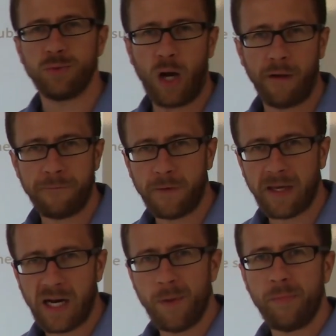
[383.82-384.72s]
not
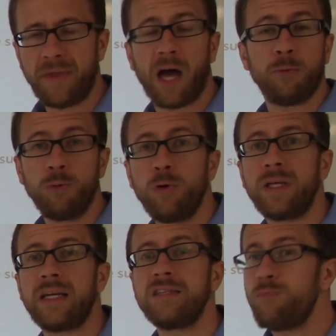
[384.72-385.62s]
forget about that rule.
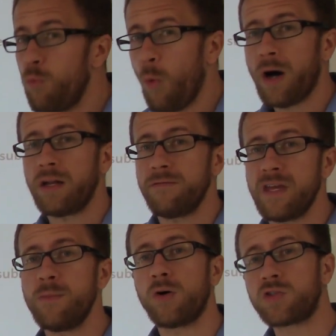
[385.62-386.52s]
It is one of
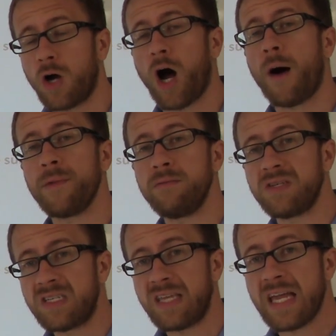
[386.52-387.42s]
the most common
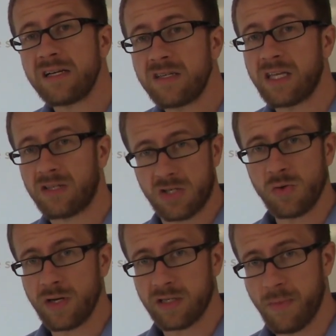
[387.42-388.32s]
mistakes that
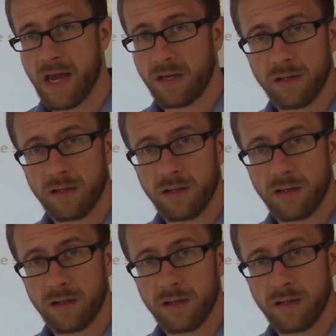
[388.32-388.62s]
students make.